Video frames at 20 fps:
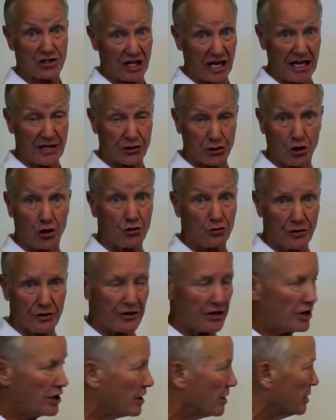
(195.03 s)
side zone
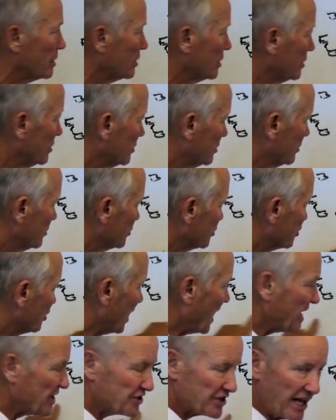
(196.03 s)
with our
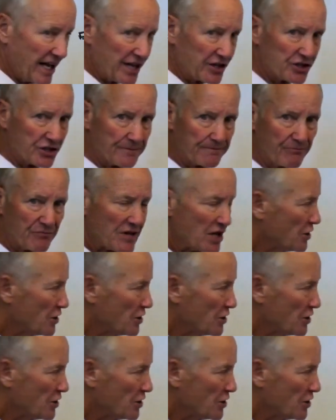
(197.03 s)
slice action.